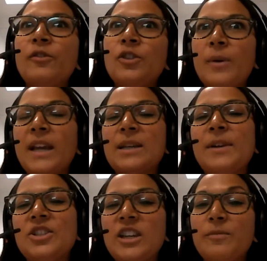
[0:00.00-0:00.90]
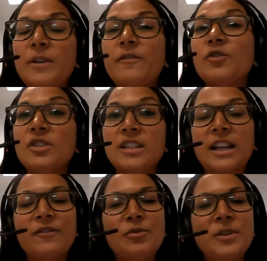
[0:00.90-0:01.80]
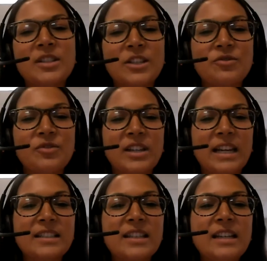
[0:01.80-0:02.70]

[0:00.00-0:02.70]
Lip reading: UHMLG have been funding that for me, so that's really nice.